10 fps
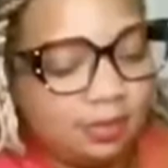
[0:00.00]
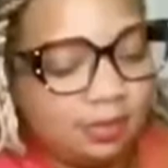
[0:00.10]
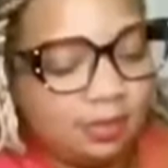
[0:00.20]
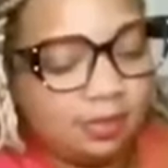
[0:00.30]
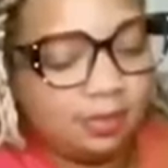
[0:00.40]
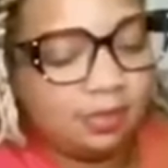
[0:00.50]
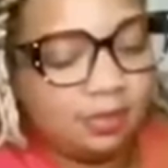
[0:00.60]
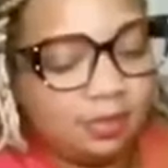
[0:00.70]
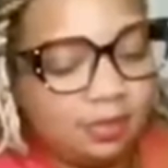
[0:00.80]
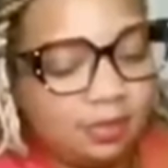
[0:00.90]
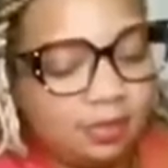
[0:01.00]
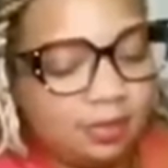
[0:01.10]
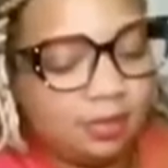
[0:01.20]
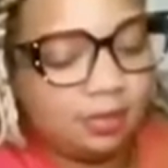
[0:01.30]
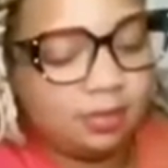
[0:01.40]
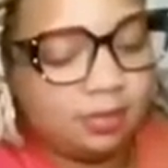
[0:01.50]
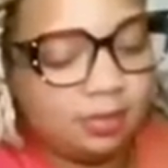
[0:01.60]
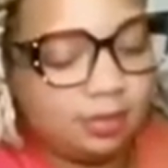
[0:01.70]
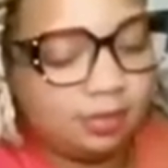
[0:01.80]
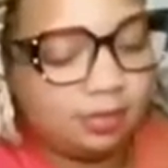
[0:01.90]

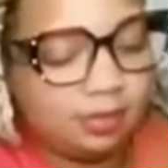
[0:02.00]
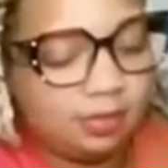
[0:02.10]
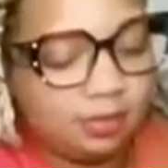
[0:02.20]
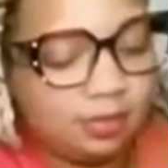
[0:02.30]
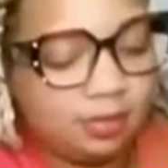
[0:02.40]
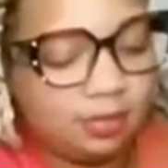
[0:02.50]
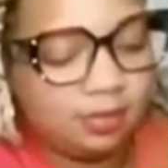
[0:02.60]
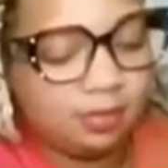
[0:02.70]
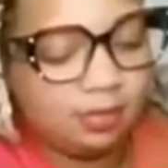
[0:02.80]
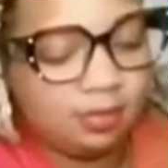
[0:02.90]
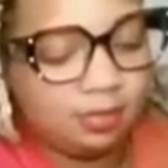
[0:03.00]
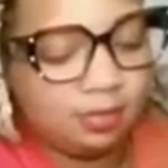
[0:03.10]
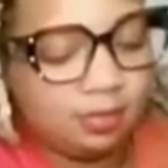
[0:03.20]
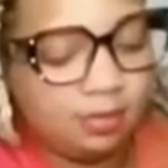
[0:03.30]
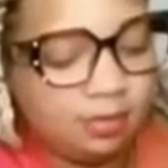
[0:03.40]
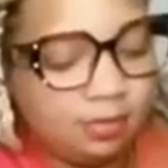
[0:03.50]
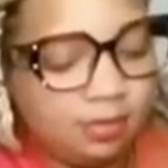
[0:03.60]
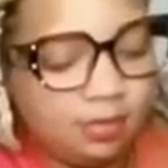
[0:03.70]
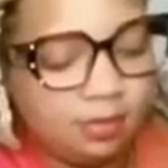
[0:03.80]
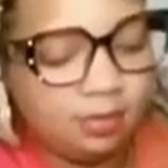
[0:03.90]

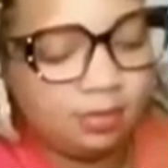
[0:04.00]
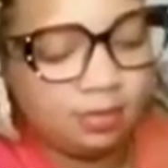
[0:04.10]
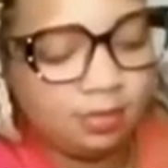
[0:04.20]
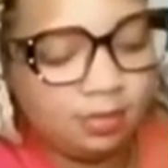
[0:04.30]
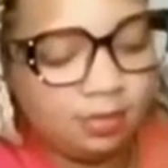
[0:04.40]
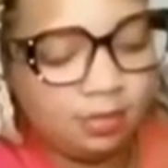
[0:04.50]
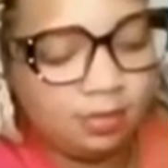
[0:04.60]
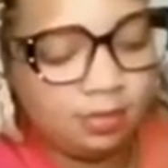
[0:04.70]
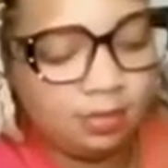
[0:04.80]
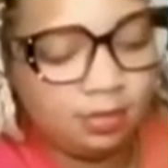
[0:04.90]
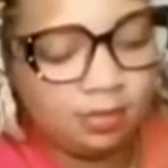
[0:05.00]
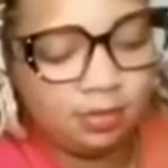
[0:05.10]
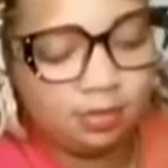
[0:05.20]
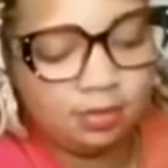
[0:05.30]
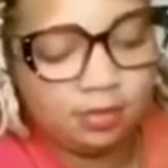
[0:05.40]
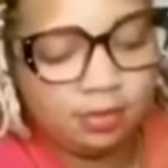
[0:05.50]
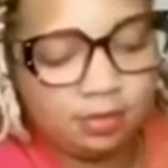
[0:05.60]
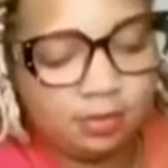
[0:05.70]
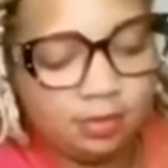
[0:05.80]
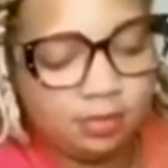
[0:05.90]

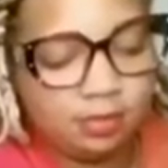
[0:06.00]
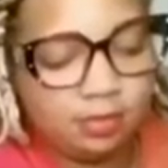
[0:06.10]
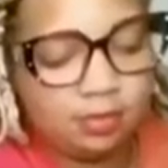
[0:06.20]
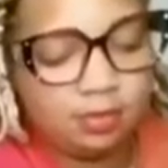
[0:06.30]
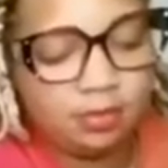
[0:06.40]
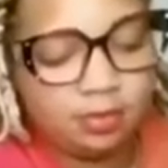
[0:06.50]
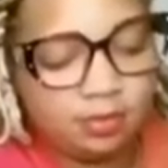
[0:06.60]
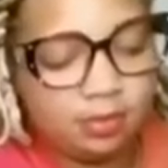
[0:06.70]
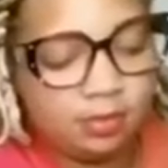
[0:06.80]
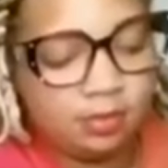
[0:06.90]
The person shown says nothing.